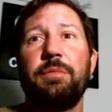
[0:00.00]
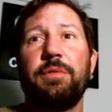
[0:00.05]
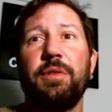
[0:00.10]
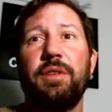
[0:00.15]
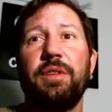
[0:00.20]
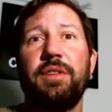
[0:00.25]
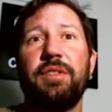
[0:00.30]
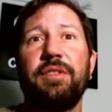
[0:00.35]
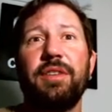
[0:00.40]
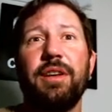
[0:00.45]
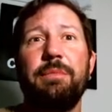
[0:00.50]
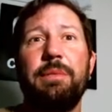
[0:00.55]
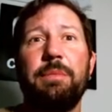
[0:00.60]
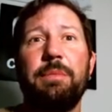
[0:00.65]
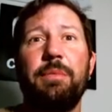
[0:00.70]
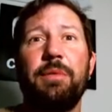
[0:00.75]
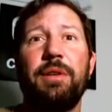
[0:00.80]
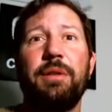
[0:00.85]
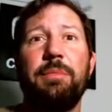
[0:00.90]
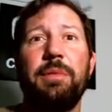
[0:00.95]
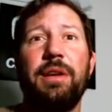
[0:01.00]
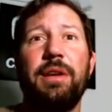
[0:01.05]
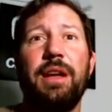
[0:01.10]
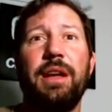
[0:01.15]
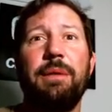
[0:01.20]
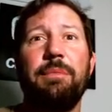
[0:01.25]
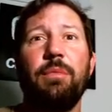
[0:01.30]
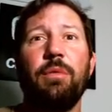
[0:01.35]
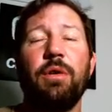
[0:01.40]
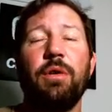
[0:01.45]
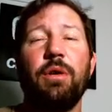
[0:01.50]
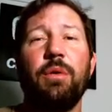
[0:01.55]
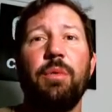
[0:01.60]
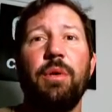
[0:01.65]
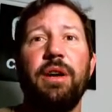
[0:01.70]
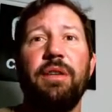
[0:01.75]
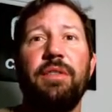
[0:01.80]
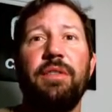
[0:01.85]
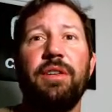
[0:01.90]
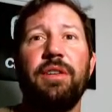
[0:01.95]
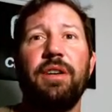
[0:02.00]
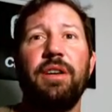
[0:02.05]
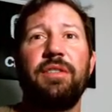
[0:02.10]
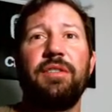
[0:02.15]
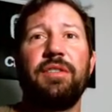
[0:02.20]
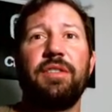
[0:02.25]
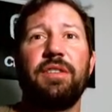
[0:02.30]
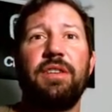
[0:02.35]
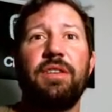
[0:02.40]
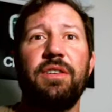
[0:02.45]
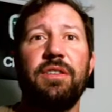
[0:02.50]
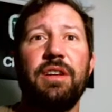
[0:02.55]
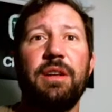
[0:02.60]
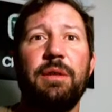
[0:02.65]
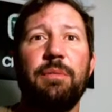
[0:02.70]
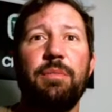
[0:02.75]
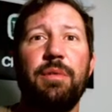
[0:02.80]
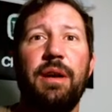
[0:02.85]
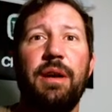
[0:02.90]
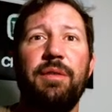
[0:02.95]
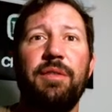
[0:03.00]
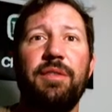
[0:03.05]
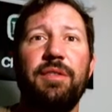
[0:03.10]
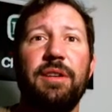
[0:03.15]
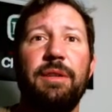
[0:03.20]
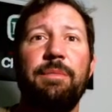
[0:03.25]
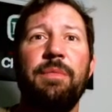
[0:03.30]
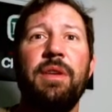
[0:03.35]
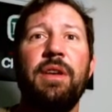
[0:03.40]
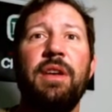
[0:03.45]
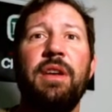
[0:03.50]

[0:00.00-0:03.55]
During this time, people became more aware of their security and privacy.